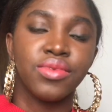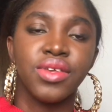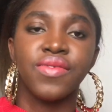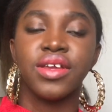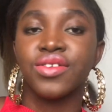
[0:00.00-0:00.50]
So
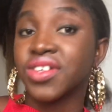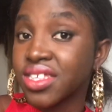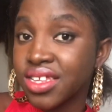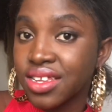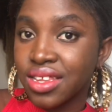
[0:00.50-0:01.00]
if you're
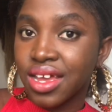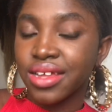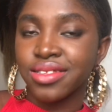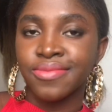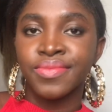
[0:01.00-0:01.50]
interested in
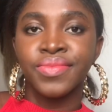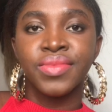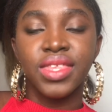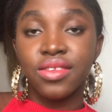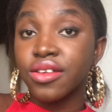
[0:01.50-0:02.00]
that,
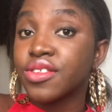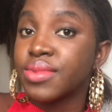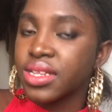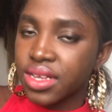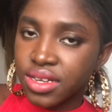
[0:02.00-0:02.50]
it's going to be
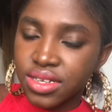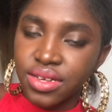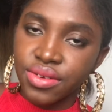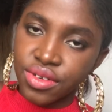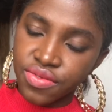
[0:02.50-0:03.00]
in English
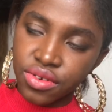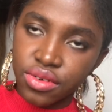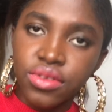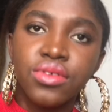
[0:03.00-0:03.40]
language, of course.